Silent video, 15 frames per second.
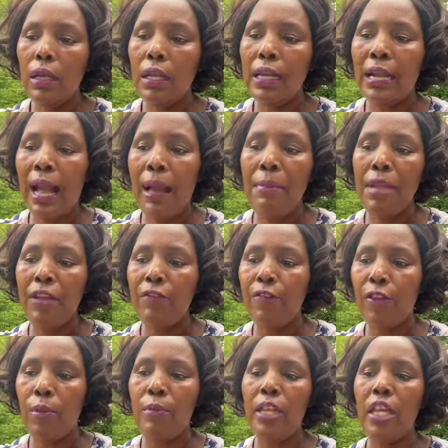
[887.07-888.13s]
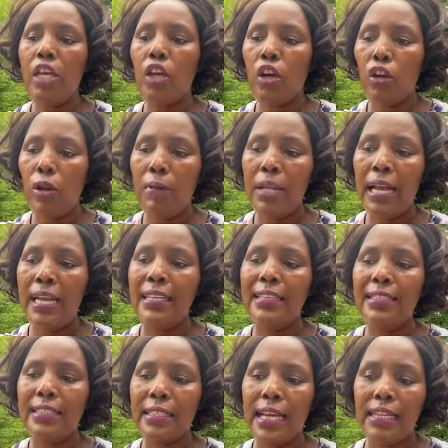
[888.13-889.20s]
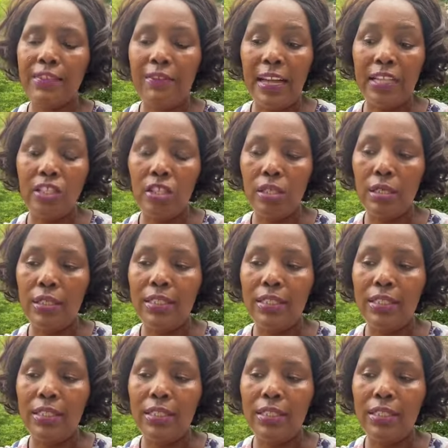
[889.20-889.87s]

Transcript: coming from economically disadvantaged